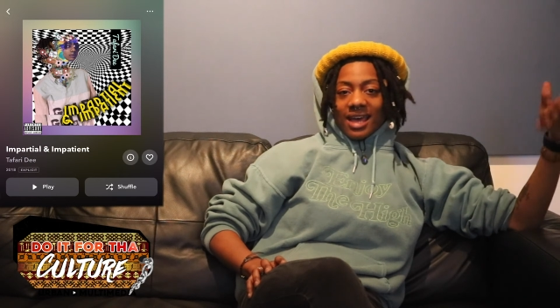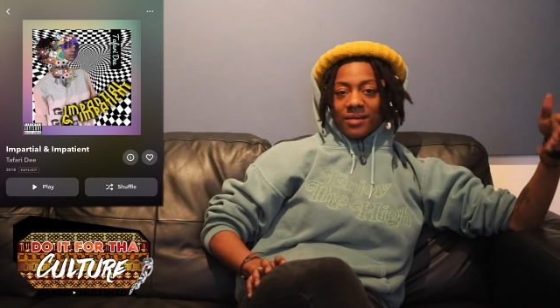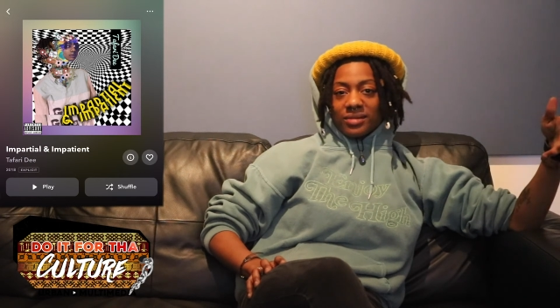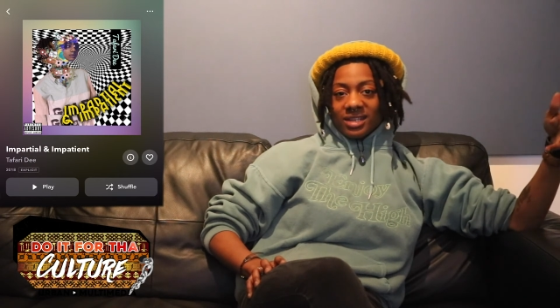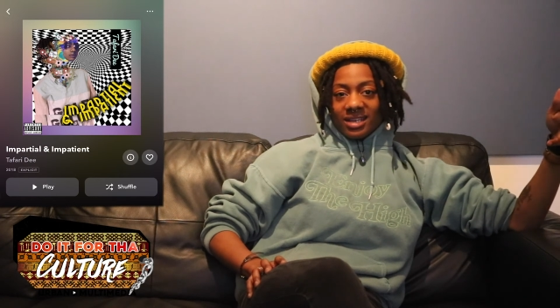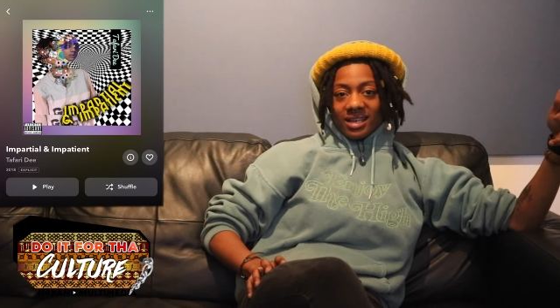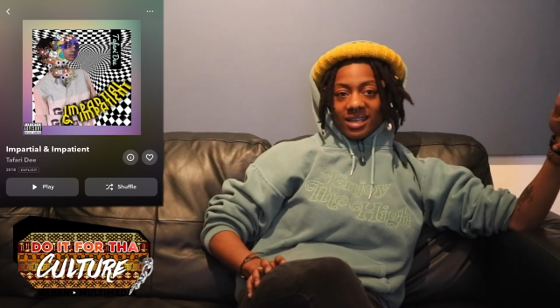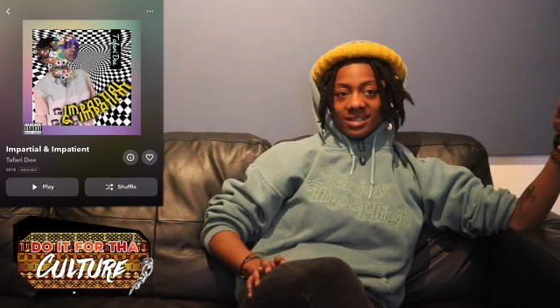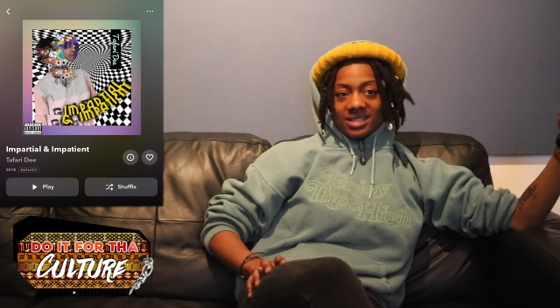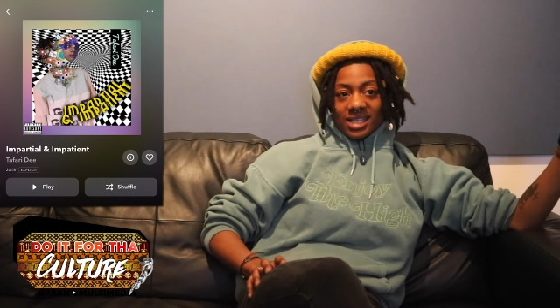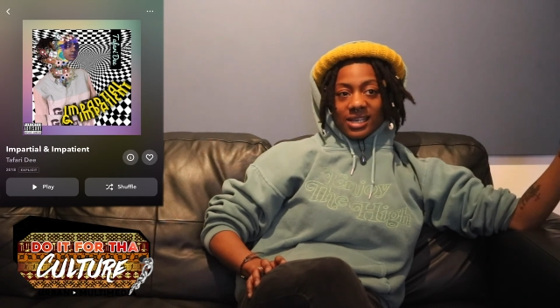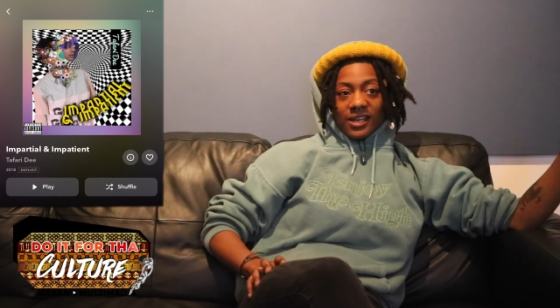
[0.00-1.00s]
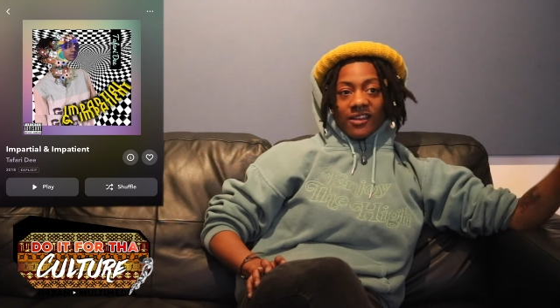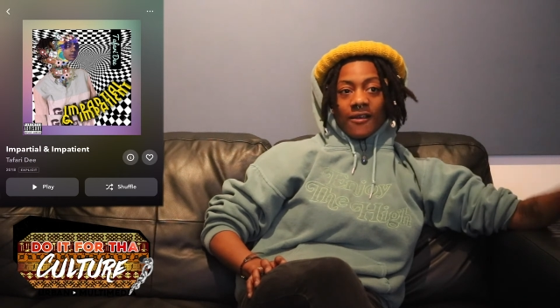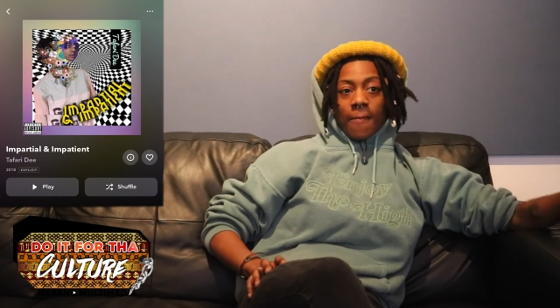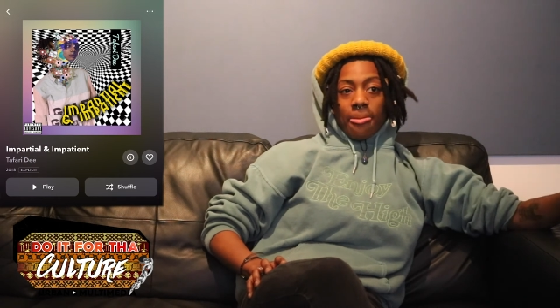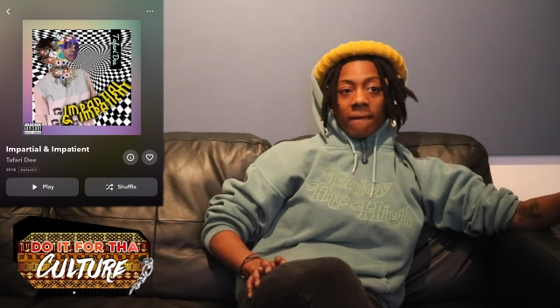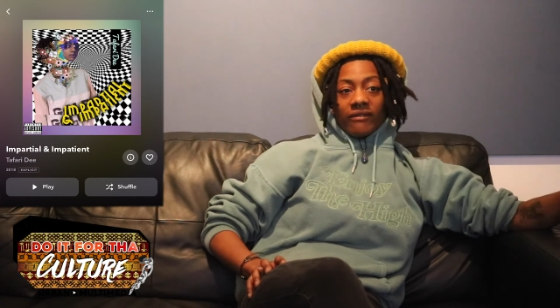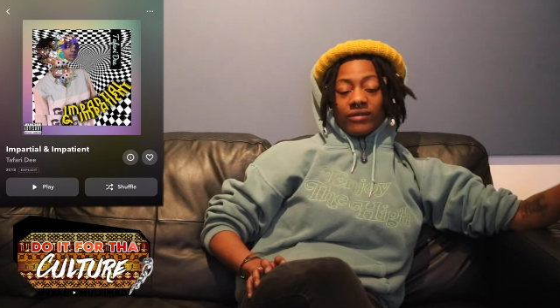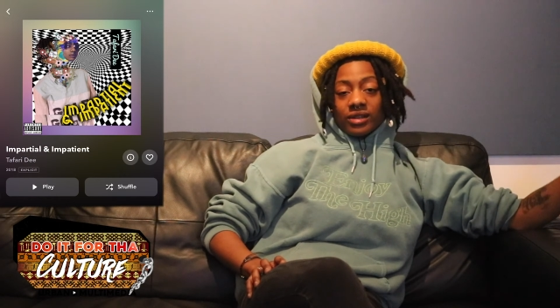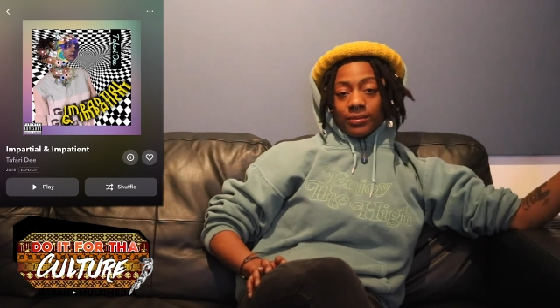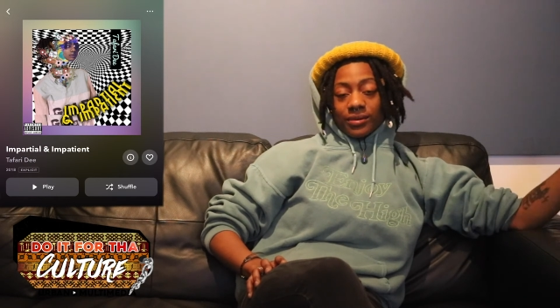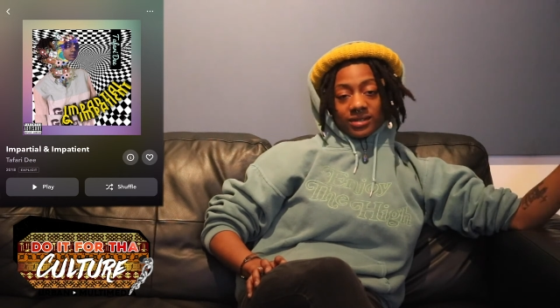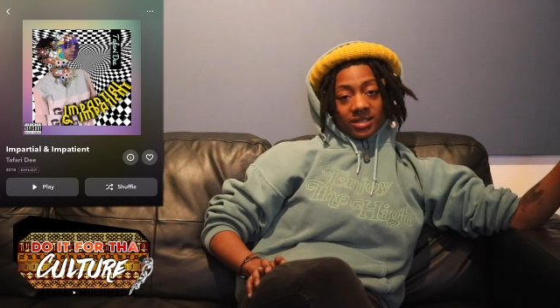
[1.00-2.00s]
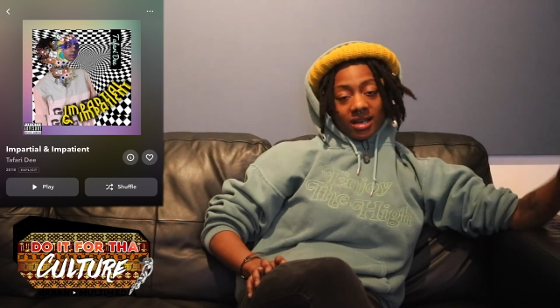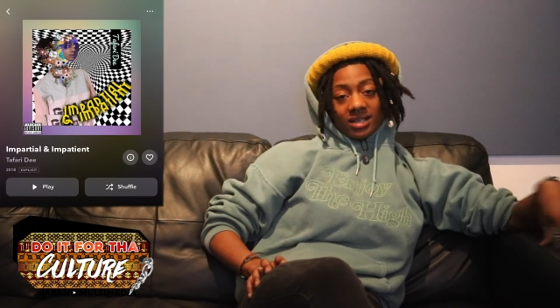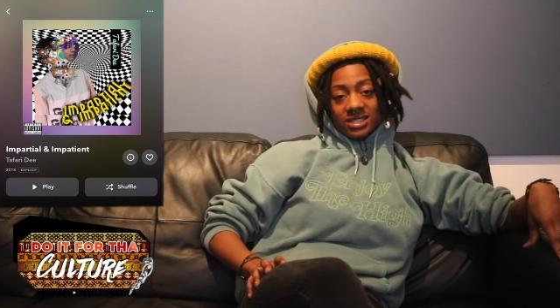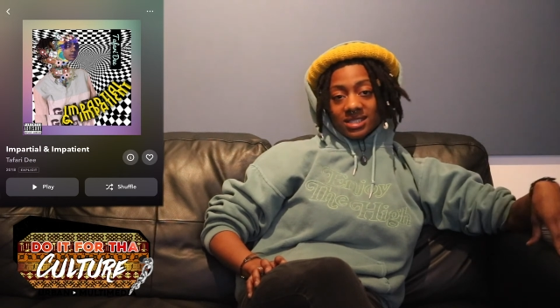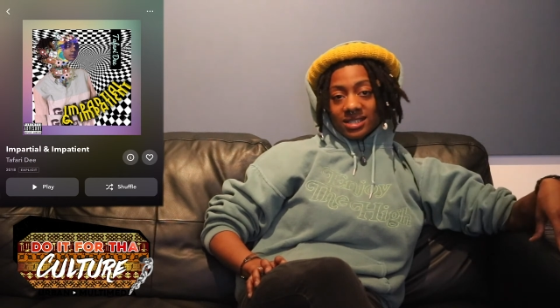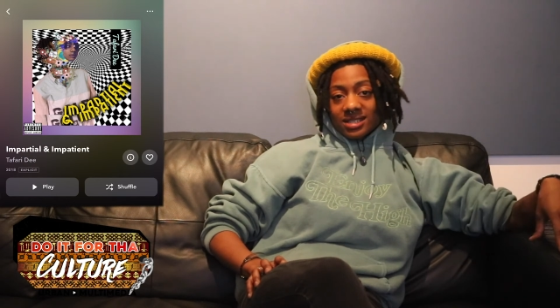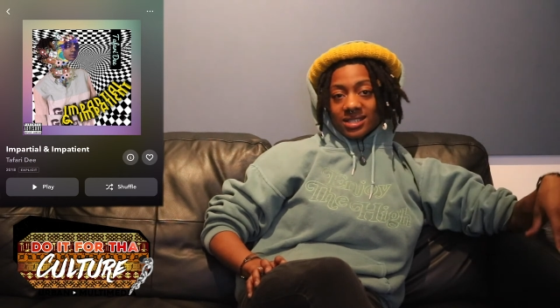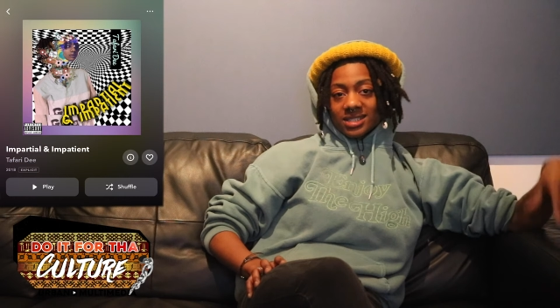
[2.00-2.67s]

Ebony E.T. for the production.